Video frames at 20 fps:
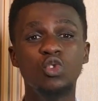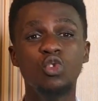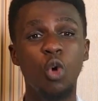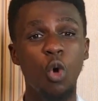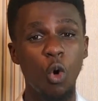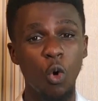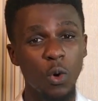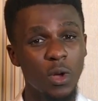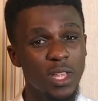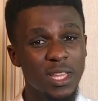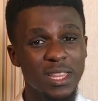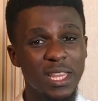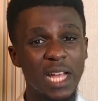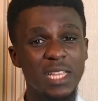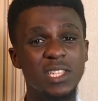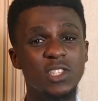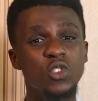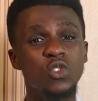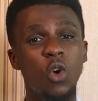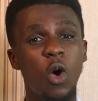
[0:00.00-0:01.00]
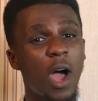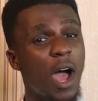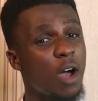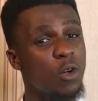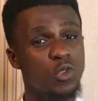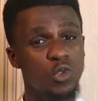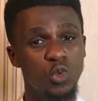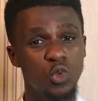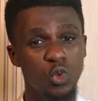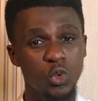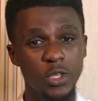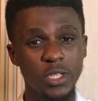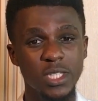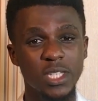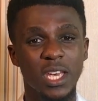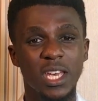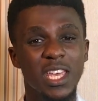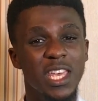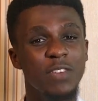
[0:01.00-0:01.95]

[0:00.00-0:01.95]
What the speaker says: No. That is not how to do it.